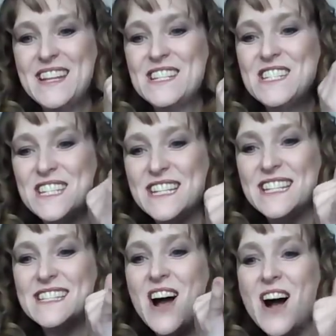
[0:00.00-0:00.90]

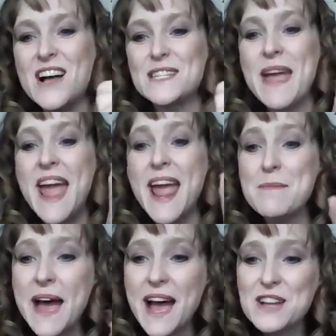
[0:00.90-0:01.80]
She's awesome. Hey,
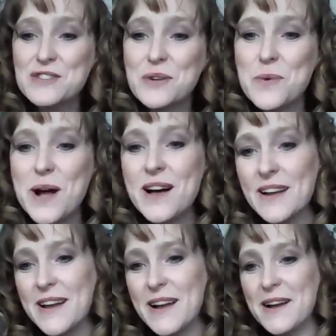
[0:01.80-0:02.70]
Patrick,
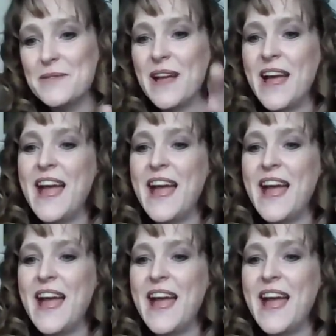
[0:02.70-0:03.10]
welcome.